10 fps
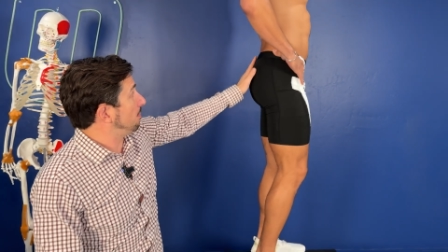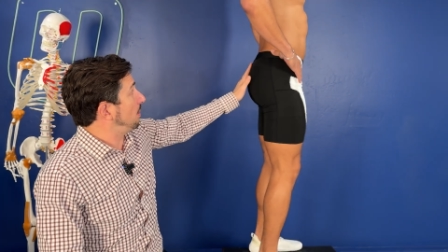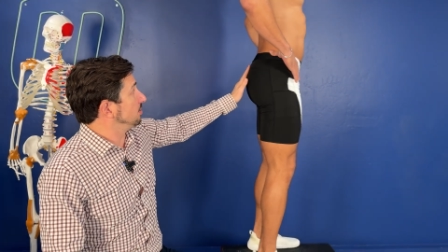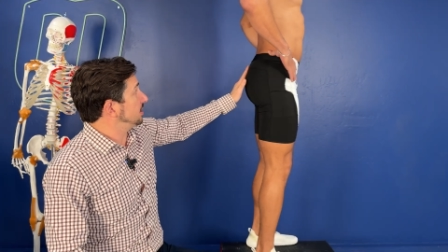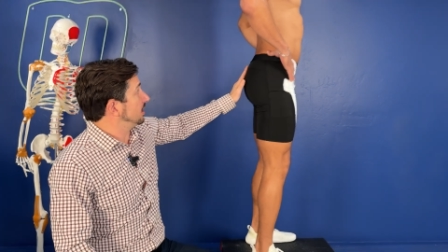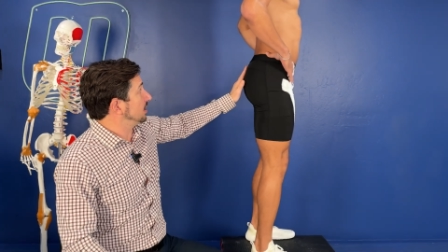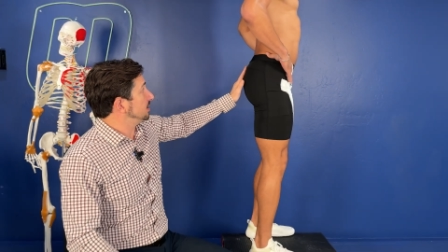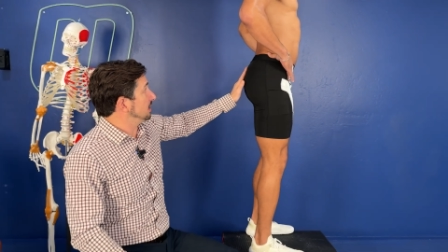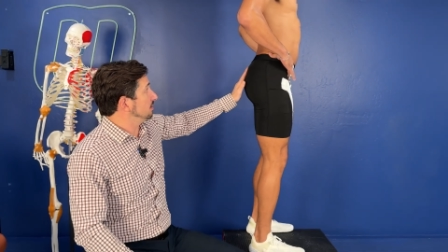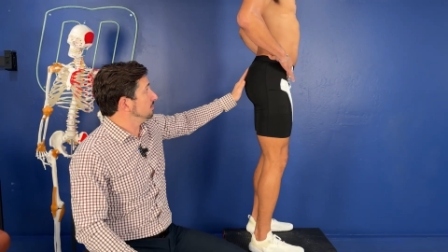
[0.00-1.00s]
of a posterior
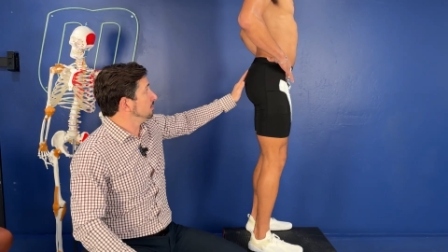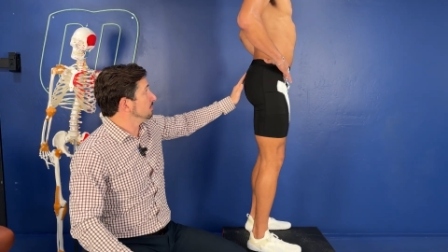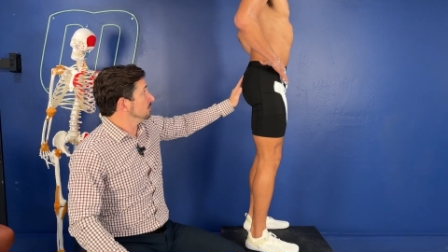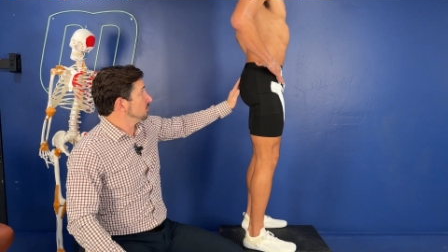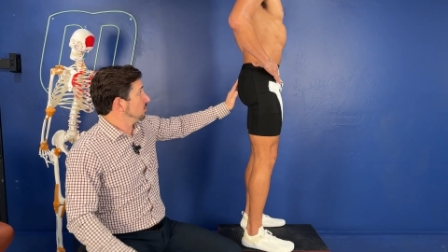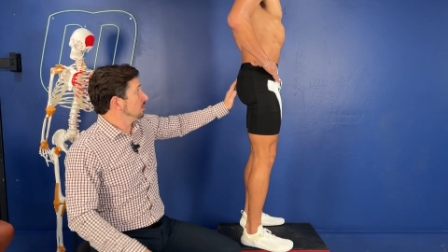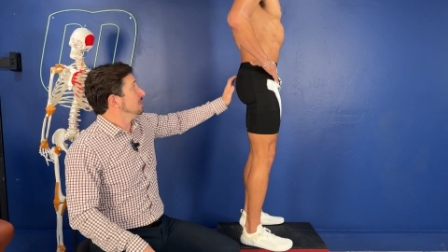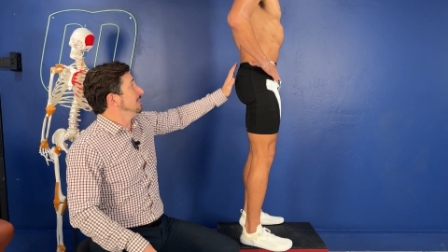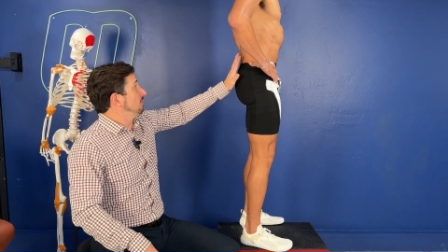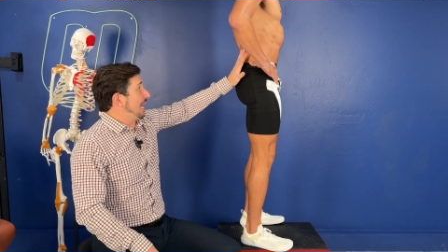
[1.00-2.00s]
tilt
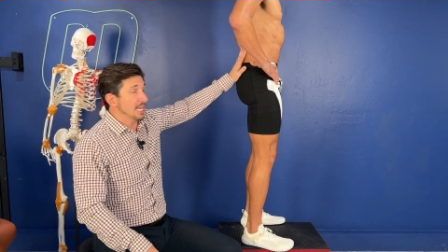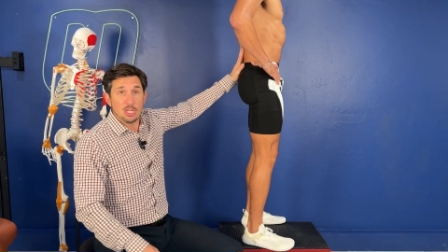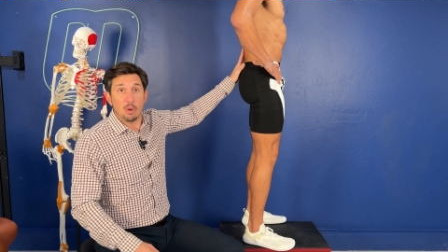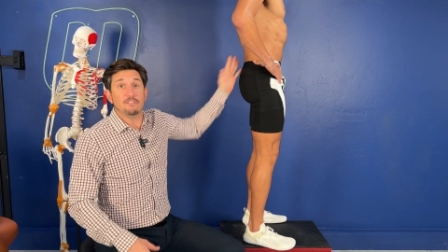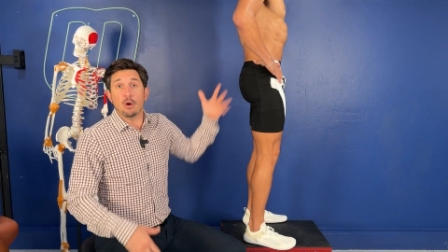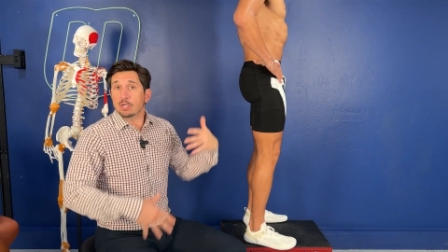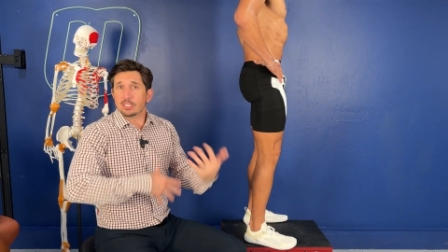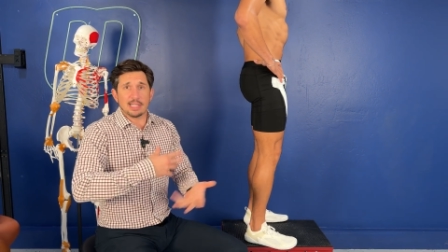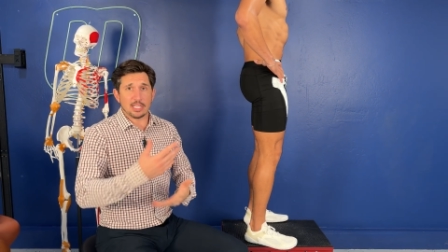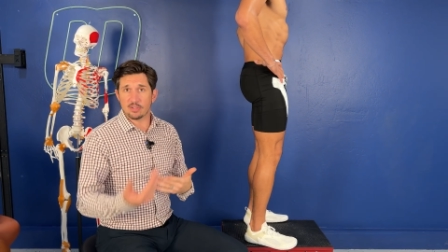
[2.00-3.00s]
Right, and you wanna focus
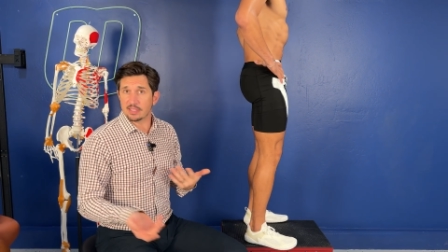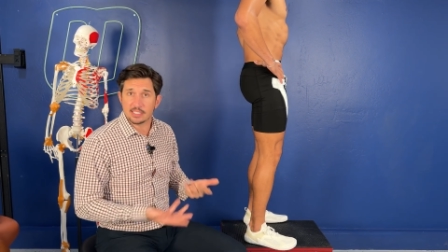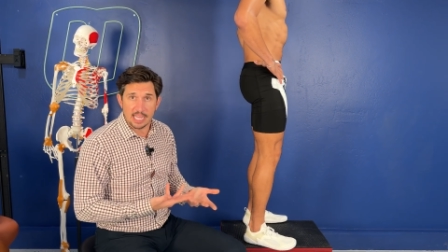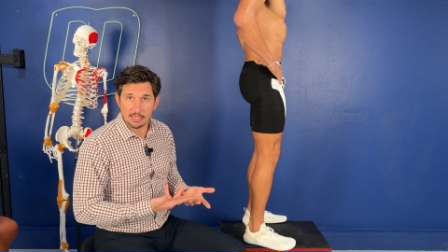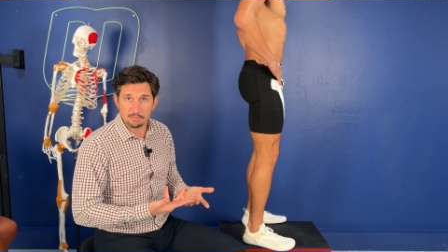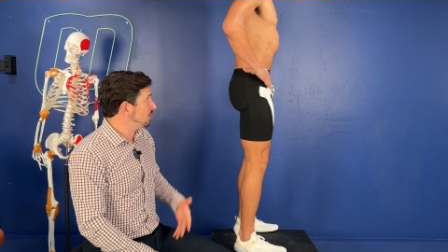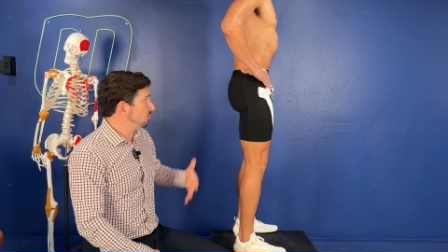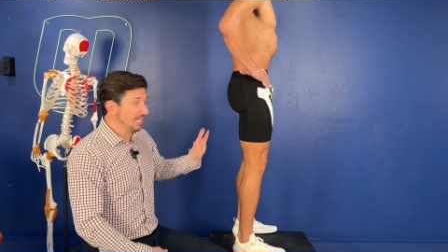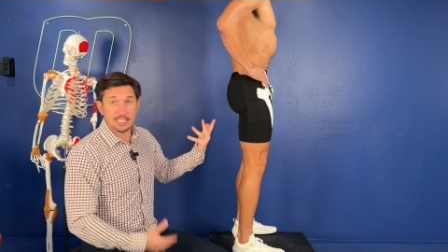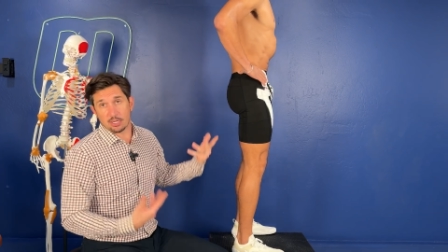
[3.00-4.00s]
on that throughout the day and
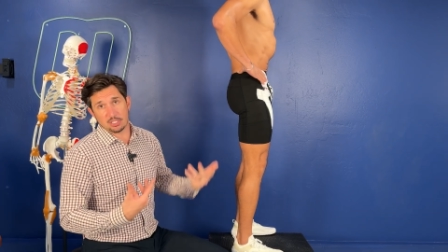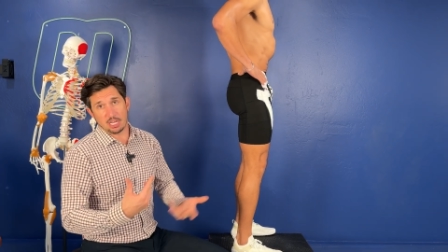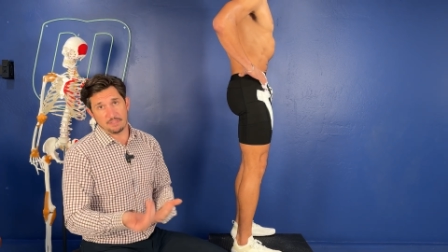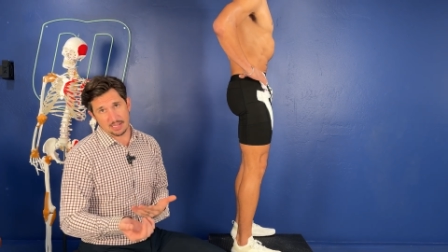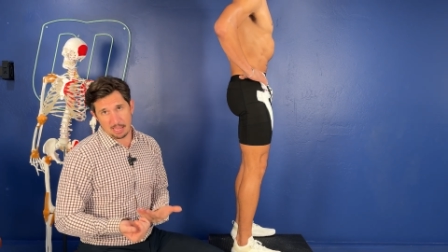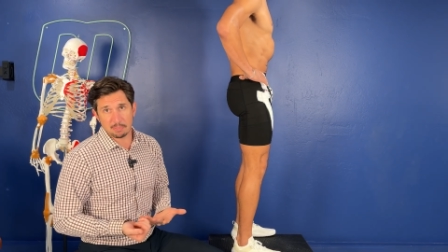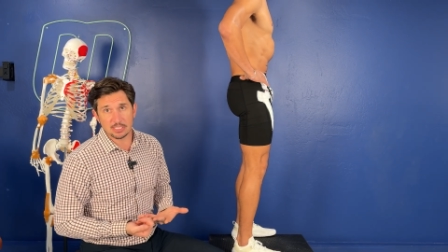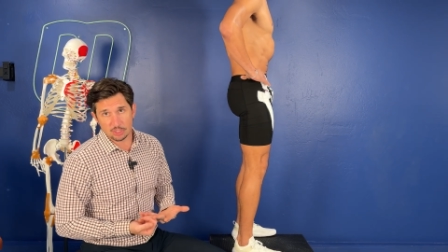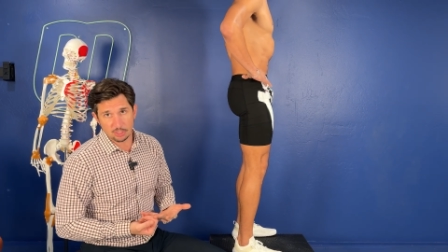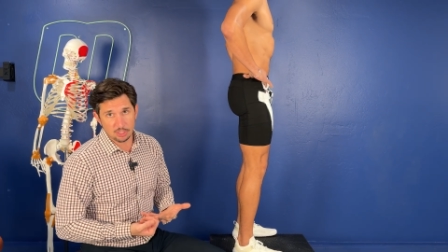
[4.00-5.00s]
strengthen yourself into that
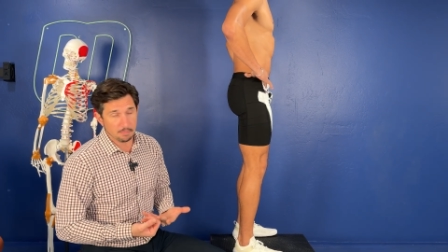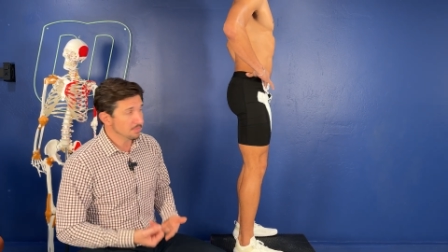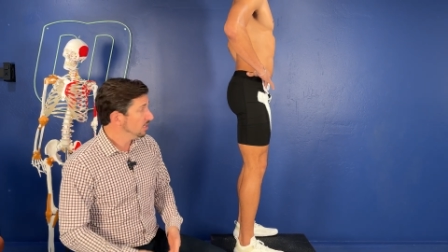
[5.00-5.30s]
position too.